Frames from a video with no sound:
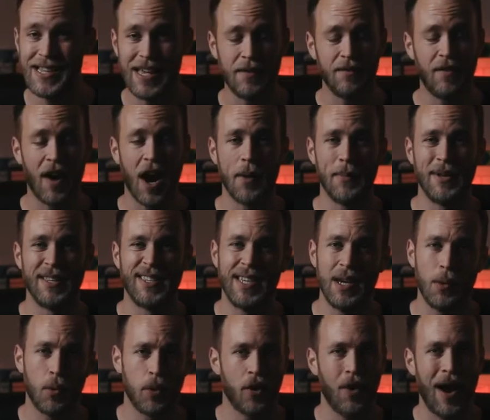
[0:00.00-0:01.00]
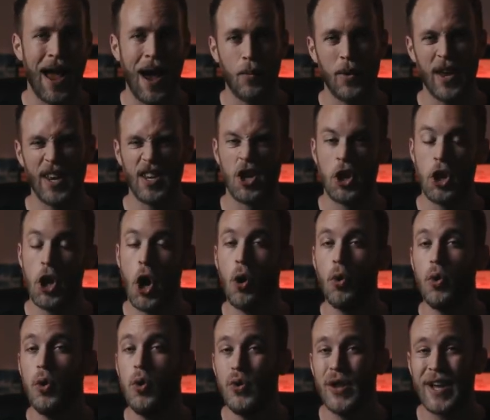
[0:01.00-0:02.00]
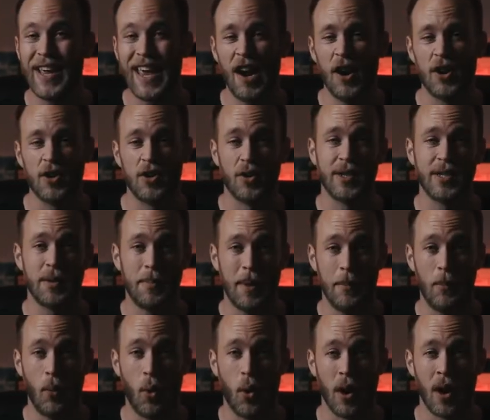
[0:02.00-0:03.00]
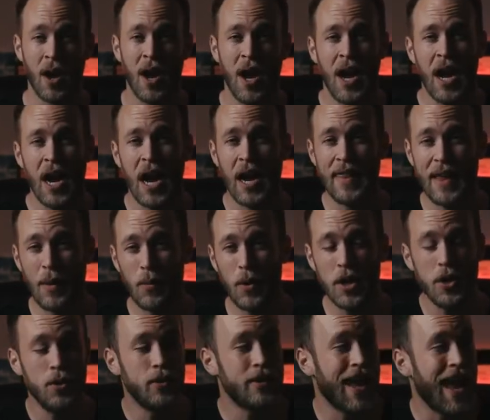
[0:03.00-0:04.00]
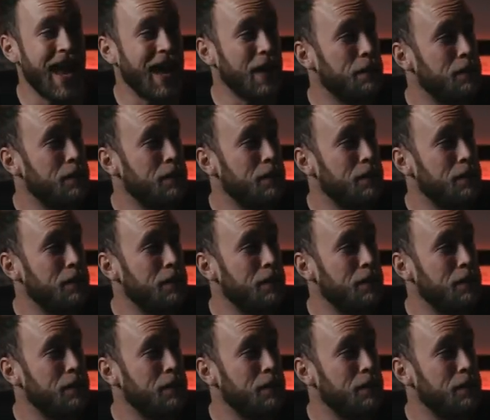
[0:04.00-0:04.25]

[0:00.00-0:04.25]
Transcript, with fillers: the environment, see where they're at, we get to know who the character is a bit more. And then we use a